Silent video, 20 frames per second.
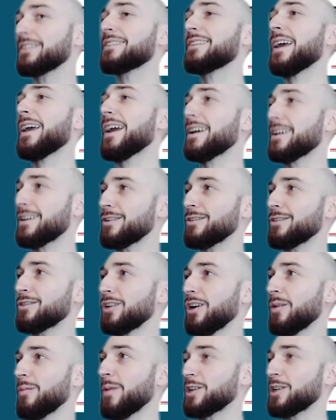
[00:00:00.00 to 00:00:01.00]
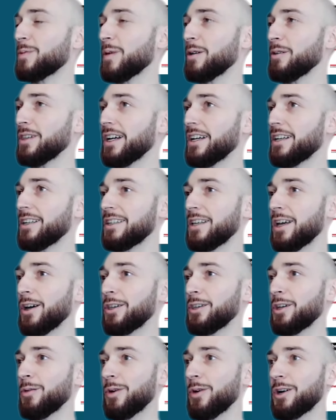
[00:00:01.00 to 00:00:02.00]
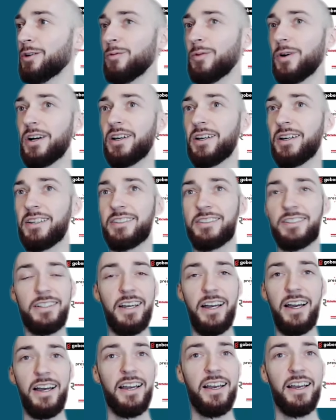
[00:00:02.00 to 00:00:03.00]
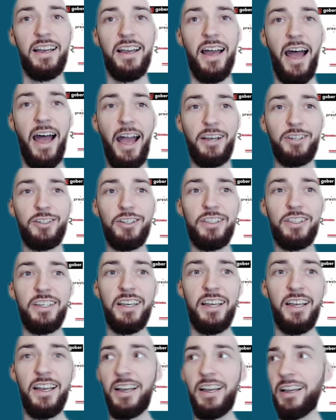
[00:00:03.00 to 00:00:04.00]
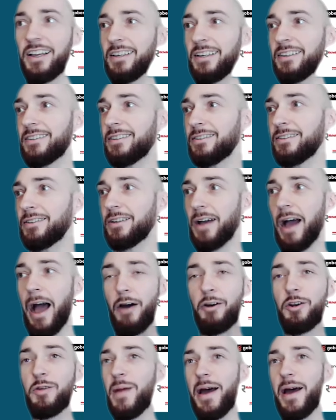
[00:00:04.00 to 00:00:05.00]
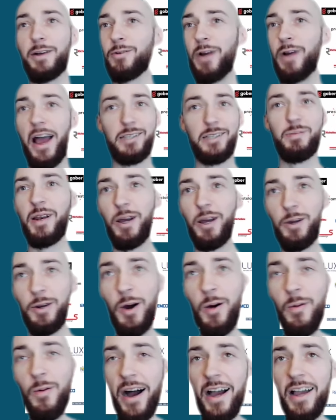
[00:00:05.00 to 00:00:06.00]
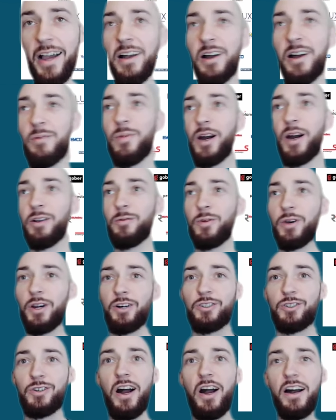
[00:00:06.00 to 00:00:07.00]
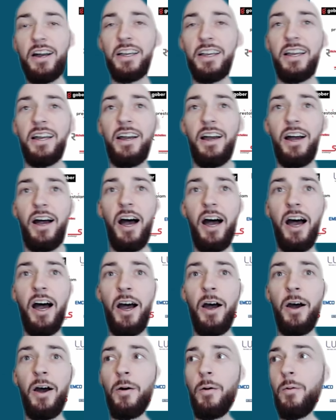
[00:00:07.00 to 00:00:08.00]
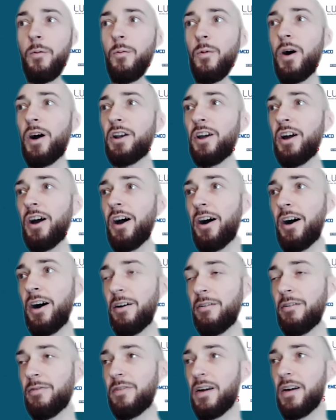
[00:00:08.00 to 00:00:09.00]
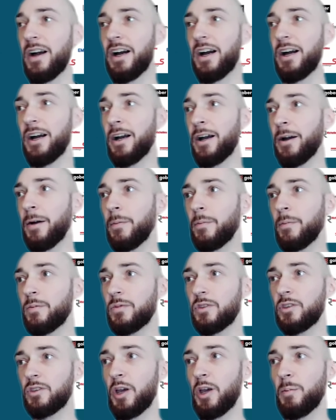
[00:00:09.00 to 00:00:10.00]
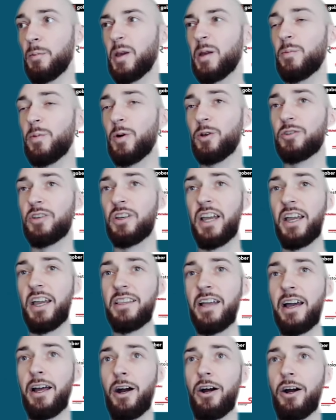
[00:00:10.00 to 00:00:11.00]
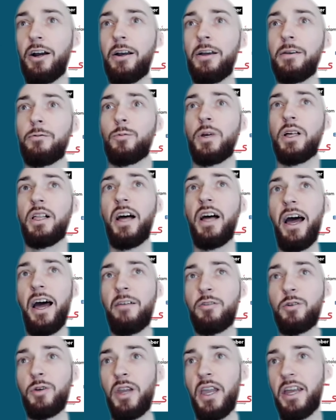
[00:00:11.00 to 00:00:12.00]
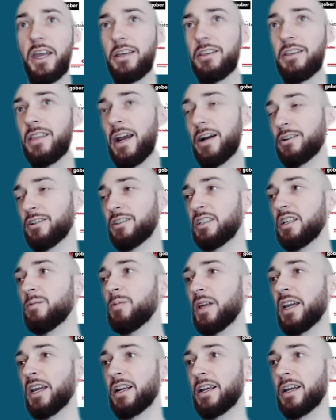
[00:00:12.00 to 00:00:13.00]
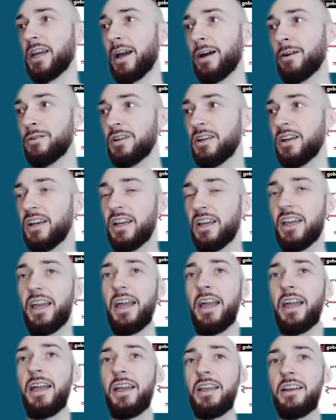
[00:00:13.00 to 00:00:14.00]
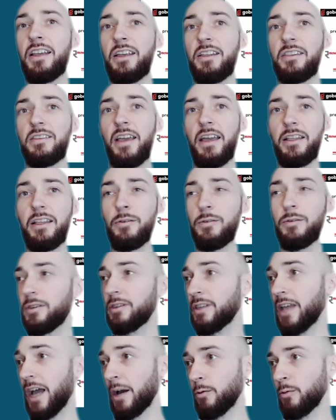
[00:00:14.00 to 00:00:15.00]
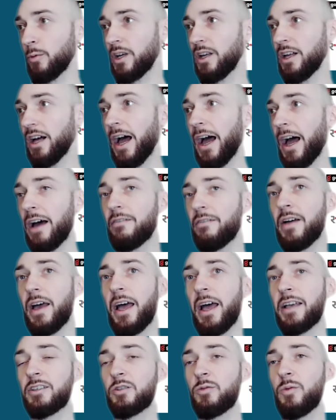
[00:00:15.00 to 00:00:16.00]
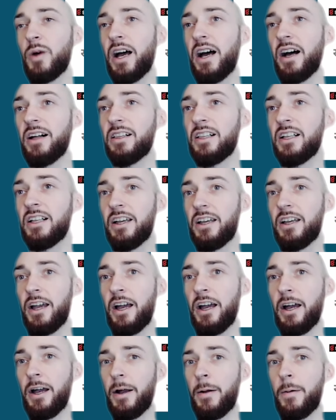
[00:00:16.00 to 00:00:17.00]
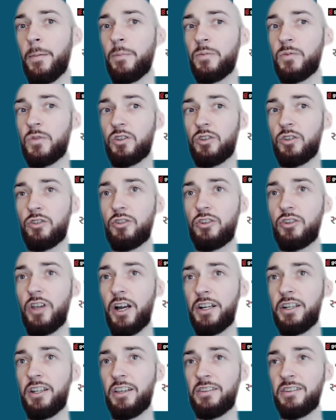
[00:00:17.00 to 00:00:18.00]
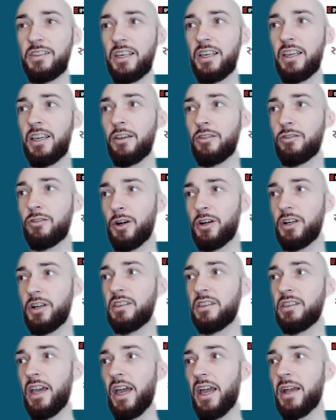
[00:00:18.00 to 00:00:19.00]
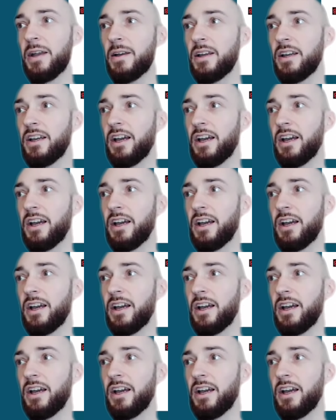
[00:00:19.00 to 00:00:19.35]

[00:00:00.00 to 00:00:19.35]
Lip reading: thank you so much, Marilyn. The word was actually out of my grasp. I don't know why, but we're drawing one of the people today that will have created their Cieblink account and that will have as well done the 30-day